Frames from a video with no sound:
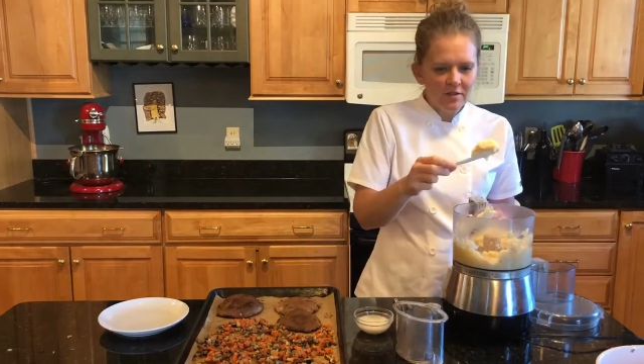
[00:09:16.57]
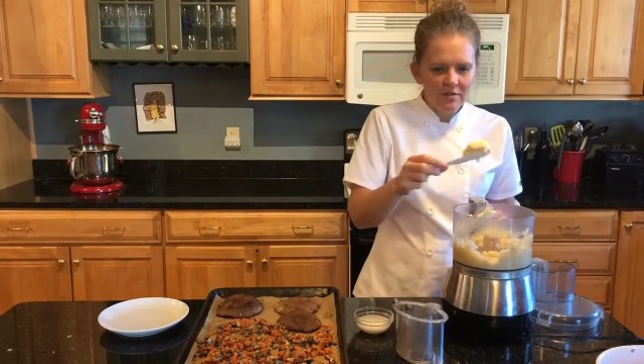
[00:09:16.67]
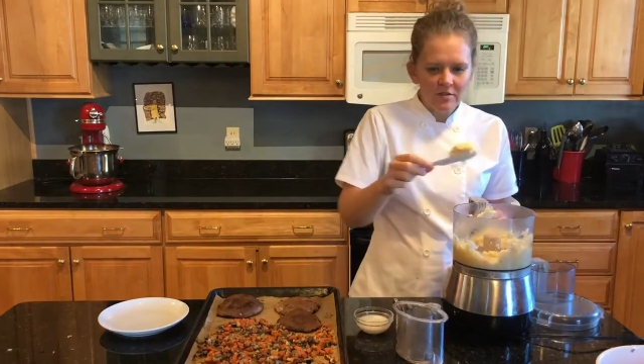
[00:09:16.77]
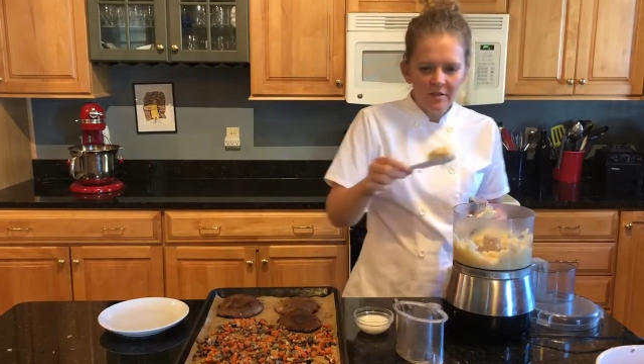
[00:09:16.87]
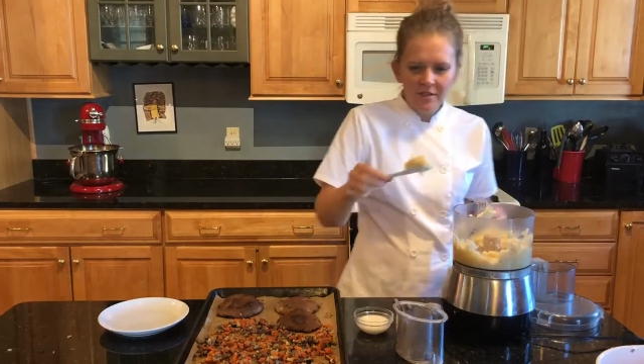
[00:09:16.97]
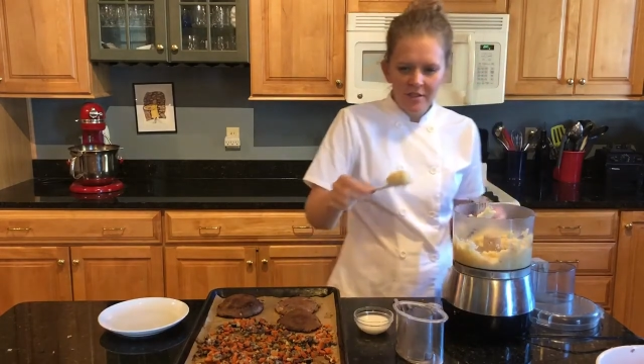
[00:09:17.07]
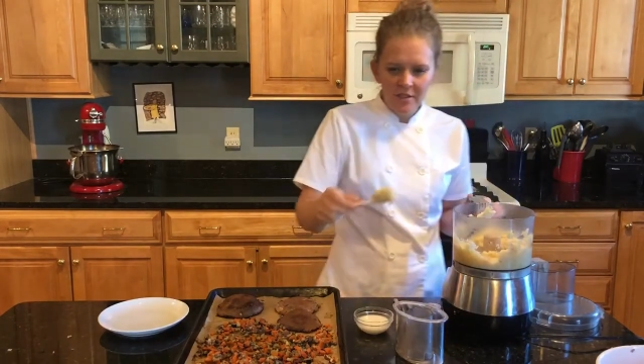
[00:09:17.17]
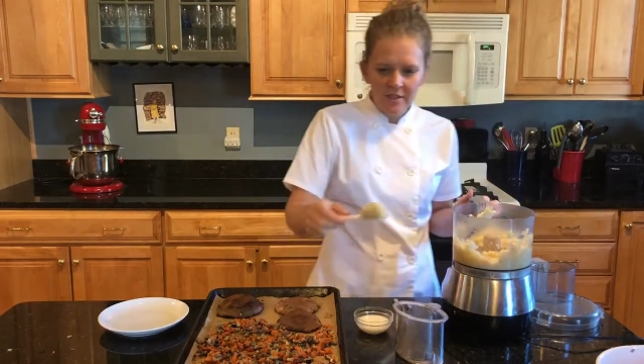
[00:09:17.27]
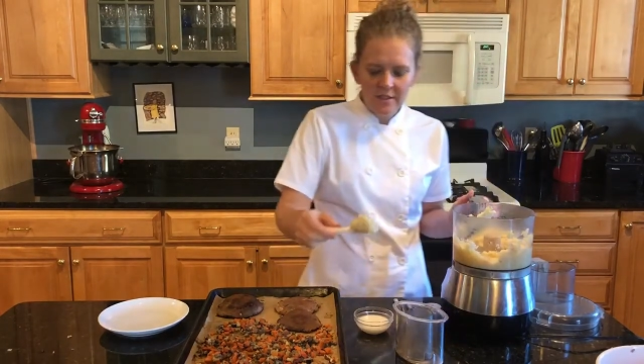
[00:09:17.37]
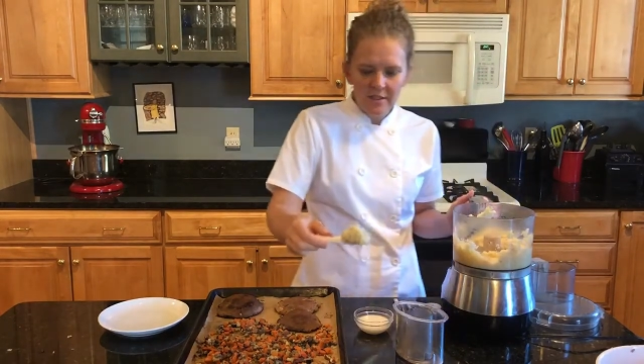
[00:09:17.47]
They're
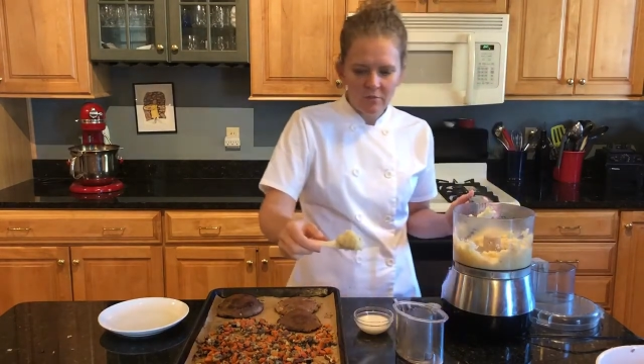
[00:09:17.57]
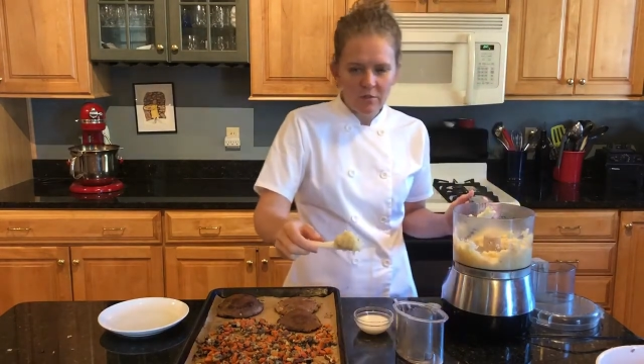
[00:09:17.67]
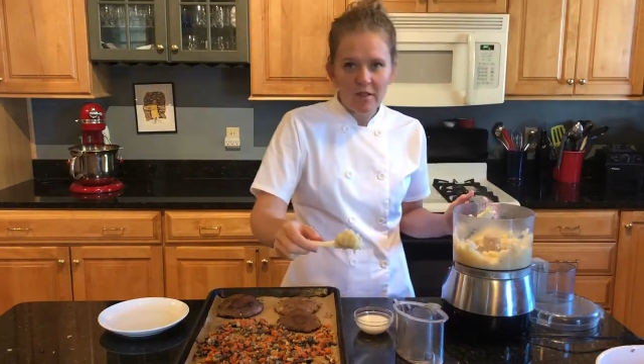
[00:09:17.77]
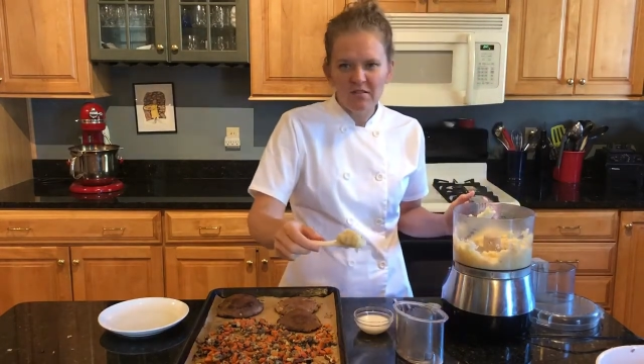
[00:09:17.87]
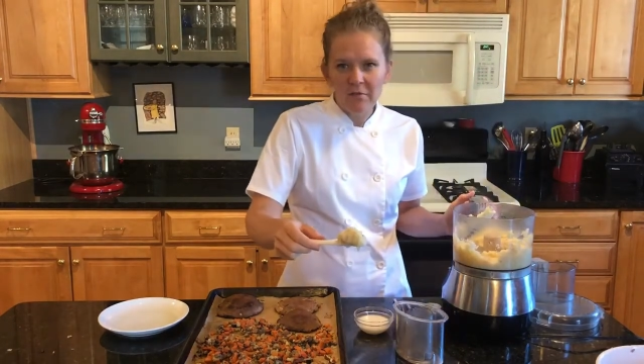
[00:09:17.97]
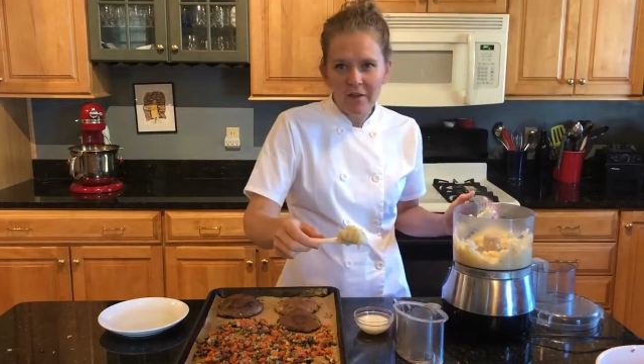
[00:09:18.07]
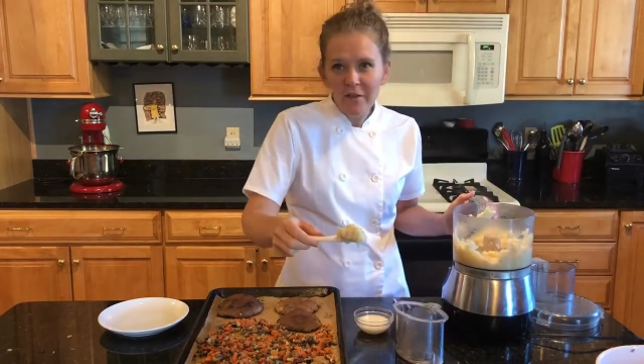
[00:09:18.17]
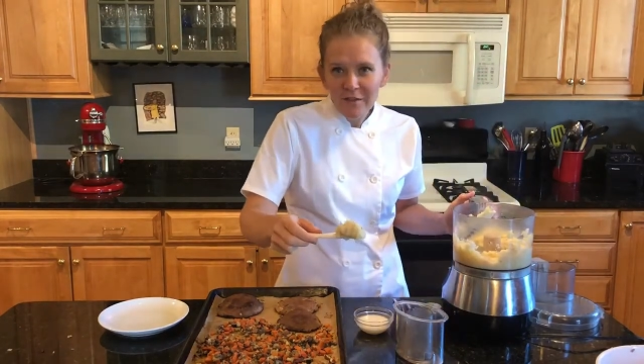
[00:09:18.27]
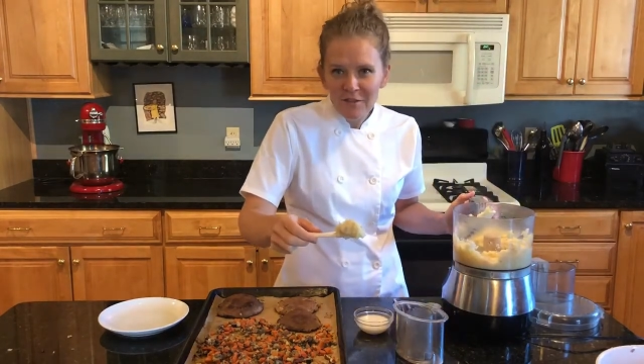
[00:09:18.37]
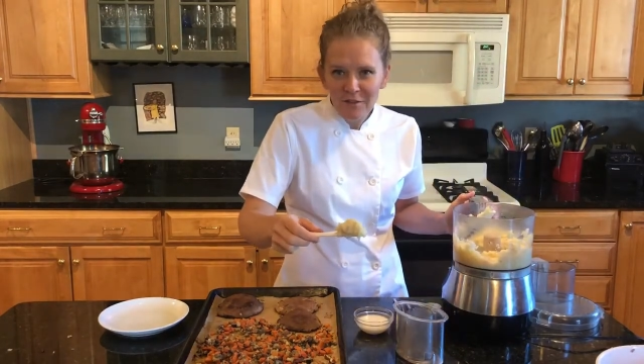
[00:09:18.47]
delicious. Well, I
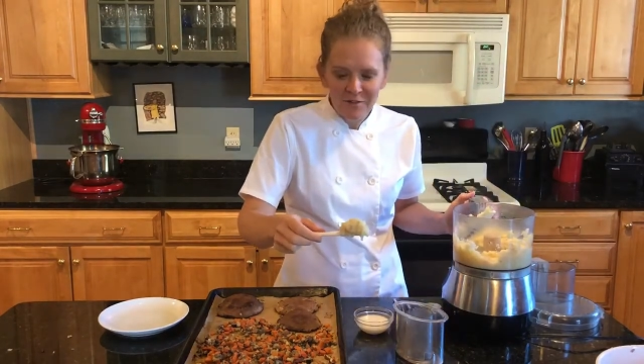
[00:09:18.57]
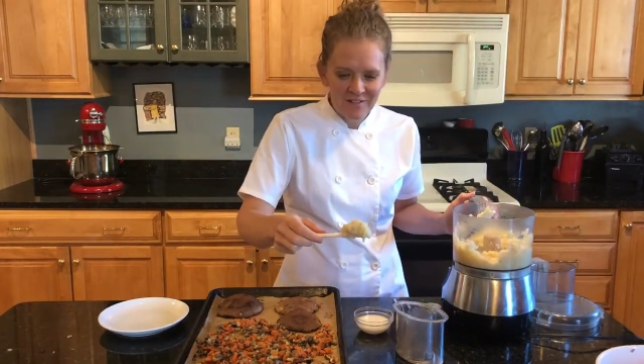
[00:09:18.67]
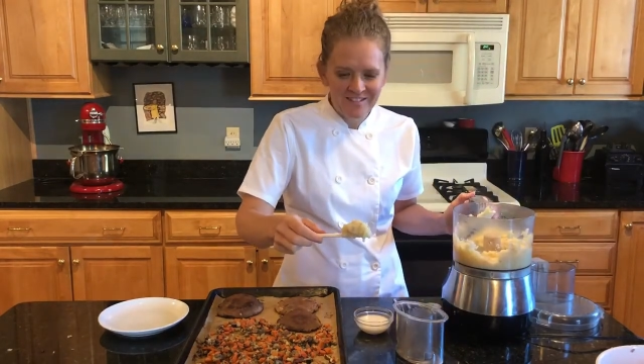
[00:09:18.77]
think so.